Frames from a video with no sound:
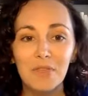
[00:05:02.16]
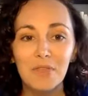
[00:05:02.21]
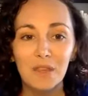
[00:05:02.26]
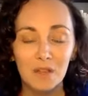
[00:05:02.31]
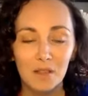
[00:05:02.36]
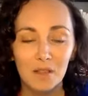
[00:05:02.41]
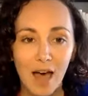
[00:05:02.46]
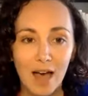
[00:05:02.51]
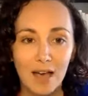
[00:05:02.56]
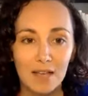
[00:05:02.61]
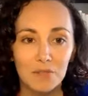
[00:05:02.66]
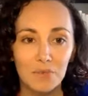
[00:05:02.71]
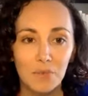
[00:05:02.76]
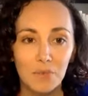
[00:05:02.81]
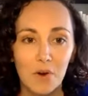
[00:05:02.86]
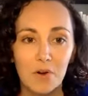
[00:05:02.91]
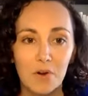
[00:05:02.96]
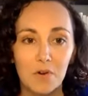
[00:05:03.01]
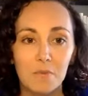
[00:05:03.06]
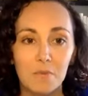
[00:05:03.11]
the
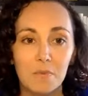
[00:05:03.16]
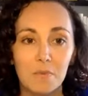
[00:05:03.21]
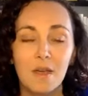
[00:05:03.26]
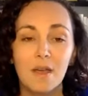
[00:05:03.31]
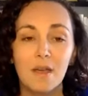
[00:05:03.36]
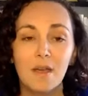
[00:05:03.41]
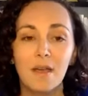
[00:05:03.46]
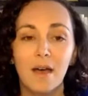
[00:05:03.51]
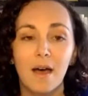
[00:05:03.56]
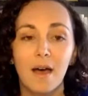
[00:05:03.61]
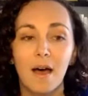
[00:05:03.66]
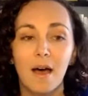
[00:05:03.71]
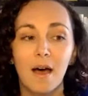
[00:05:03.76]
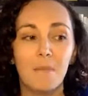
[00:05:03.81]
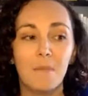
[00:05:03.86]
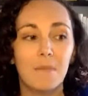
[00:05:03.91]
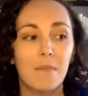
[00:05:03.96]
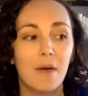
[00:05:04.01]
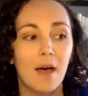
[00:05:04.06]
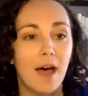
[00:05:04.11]
classroom.
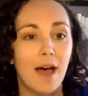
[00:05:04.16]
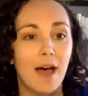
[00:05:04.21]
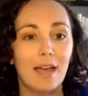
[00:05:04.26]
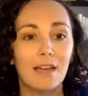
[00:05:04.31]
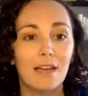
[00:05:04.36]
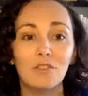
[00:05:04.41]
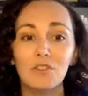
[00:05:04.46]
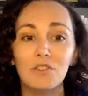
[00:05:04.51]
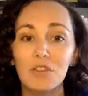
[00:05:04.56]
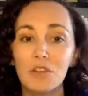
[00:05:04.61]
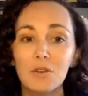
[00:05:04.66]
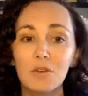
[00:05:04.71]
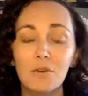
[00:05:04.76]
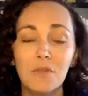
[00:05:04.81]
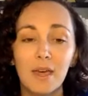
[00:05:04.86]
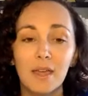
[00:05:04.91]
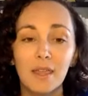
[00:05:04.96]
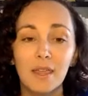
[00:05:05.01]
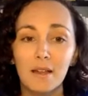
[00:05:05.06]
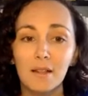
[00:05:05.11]
I knew
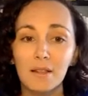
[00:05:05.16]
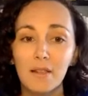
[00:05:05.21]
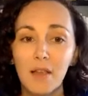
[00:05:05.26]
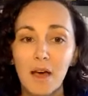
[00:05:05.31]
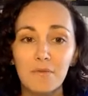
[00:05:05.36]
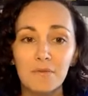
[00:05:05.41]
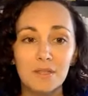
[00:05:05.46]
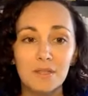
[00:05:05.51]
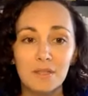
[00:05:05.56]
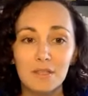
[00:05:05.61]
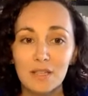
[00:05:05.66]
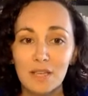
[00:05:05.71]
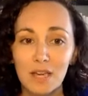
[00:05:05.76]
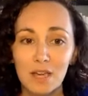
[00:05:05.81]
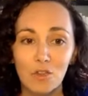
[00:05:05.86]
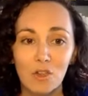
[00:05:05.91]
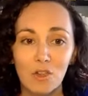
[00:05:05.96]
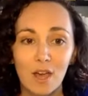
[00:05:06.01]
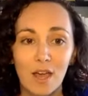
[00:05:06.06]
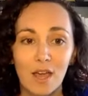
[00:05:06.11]
that I loved
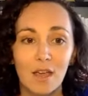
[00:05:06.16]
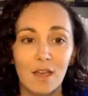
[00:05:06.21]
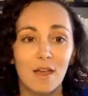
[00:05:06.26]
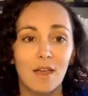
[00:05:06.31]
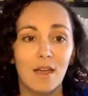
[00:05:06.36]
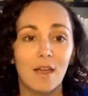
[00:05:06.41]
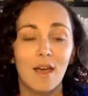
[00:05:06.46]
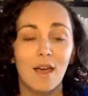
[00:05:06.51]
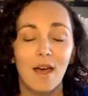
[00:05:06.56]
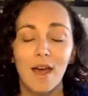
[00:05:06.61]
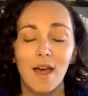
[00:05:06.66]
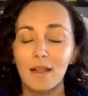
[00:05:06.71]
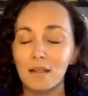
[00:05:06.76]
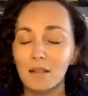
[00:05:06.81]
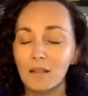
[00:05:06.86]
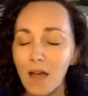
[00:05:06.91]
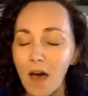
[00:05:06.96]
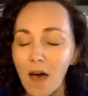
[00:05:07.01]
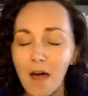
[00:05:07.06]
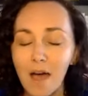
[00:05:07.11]
teaching.
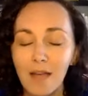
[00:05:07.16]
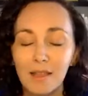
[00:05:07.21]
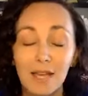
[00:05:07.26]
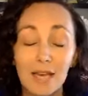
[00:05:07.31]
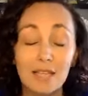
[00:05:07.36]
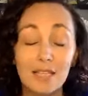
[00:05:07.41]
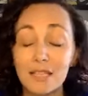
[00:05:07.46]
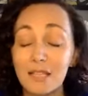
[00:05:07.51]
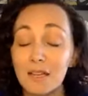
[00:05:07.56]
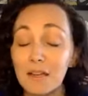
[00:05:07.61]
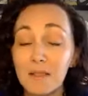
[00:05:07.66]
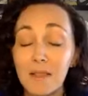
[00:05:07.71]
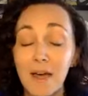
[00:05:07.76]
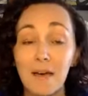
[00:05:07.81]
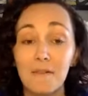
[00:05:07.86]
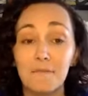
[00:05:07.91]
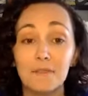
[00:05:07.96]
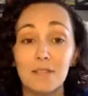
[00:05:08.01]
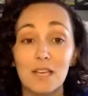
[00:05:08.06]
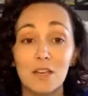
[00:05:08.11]
And I still
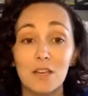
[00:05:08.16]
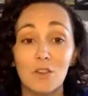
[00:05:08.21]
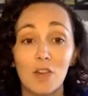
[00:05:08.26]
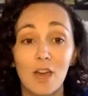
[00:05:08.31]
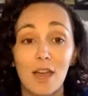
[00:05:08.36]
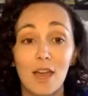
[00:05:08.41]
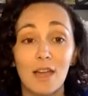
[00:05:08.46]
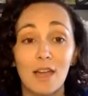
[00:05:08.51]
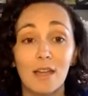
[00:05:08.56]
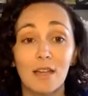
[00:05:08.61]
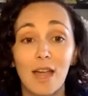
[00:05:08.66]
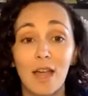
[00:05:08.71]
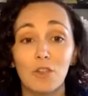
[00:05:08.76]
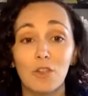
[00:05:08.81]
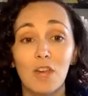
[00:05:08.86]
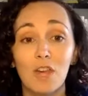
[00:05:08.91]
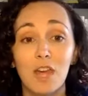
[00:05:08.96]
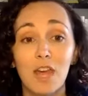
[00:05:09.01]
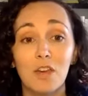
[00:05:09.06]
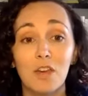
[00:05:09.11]
love teaching and
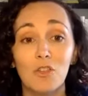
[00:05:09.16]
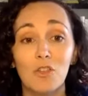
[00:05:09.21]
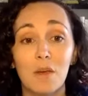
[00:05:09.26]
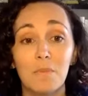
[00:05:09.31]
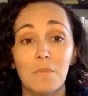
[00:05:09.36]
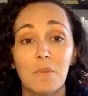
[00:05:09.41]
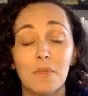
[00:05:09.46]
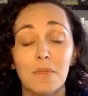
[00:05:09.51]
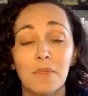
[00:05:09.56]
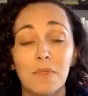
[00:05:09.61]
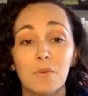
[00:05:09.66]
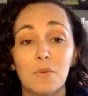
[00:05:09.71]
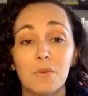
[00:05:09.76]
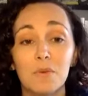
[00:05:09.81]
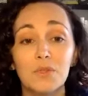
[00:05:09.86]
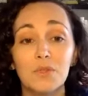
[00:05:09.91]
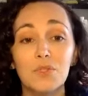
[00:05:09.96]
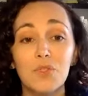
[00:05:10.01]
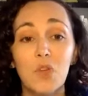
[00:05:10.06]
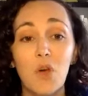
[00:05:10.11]
education, but there was
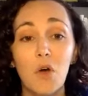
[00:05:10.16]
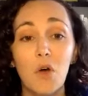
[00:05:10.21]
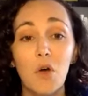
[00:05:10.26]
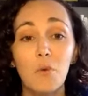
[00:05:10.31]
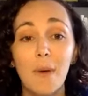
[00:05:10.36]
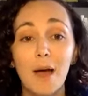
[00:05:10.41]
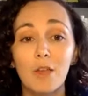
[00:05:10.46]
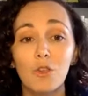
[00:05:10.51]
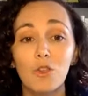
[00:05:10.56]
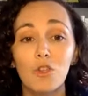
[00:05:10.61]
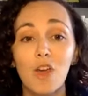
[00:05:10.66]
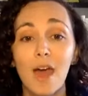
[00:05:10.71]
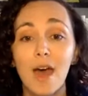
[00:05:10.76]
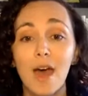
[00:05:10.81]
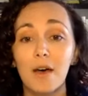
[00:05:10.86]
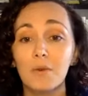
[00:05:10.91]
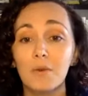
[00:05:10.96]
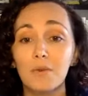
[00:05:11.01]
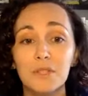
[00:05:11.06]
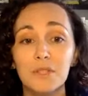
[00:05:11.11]
so much
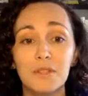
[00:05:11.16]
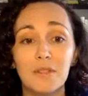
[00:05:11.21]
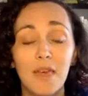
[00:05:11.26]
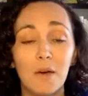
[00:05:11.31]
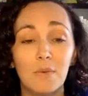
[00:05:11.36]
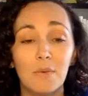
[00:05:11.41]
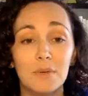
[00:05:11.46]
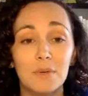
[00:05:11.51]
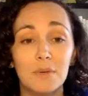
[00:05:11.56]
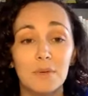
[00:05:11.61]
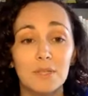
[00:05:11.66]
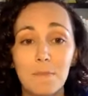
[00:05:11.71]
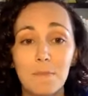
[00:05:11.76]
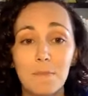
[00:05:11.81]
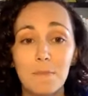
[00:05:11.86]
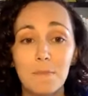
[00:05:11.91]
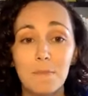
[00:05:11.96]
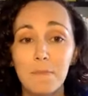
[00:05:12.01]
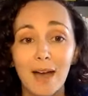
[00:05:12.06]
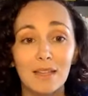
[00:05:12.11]
else that was
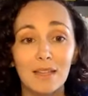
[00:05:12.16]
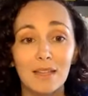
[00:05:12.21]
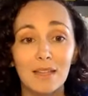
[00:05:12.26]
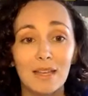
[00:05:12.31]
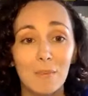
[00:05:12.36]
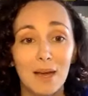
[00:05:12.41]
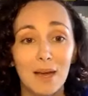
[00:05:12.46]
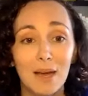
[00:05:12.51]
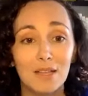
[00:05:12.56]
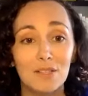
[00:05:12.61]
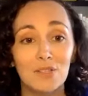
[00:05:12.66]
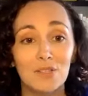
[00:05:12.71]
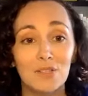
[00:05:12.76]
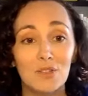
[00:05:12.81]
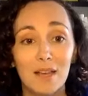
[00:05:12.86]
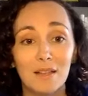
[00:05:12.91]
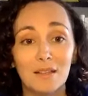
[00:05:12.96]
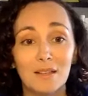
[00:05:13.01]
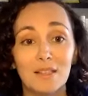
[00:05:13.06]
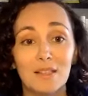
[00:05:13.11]
impacting my
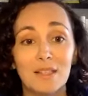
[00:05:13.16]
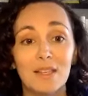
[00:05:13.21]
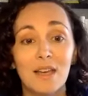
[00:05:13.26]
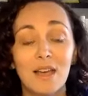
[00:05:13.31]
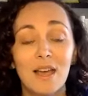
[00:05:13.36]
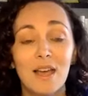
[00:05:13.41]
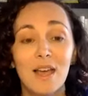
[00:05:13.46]
students.